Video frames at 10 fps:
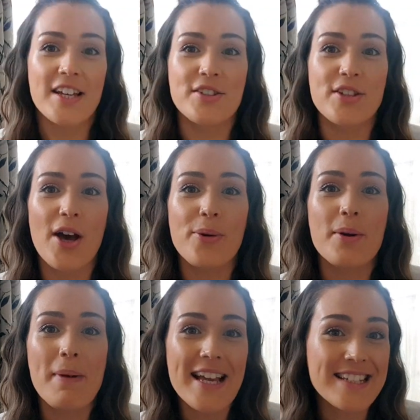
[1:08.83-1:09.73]
So
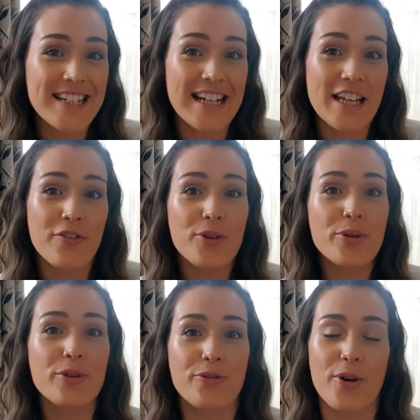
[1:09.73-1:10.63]
basically,
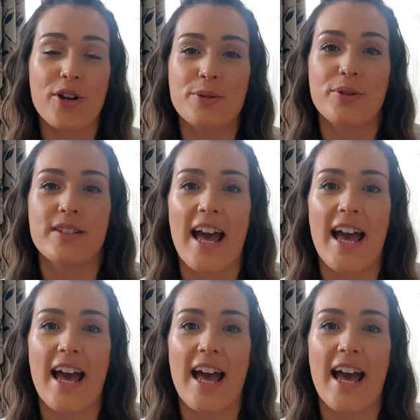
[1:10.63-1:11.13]
Frugal Frocks was